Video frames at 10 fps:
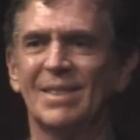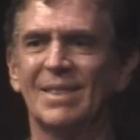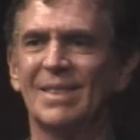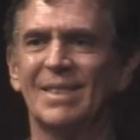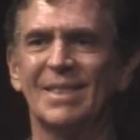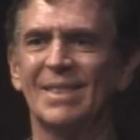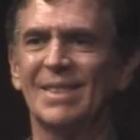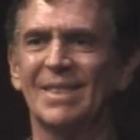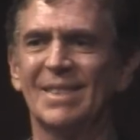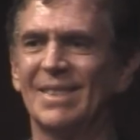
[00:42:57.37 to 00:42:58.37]

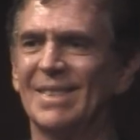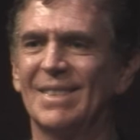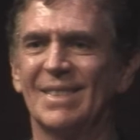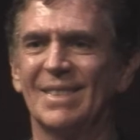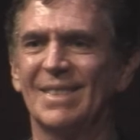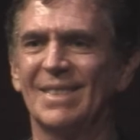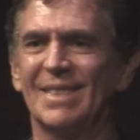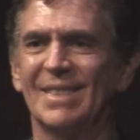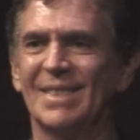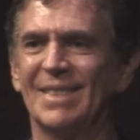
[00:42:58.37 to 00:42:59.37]

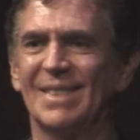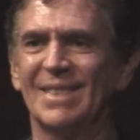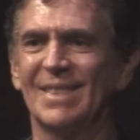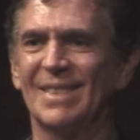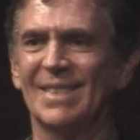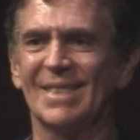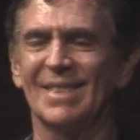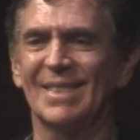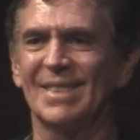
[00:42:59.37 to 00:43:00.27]
No one is speaking in this clip.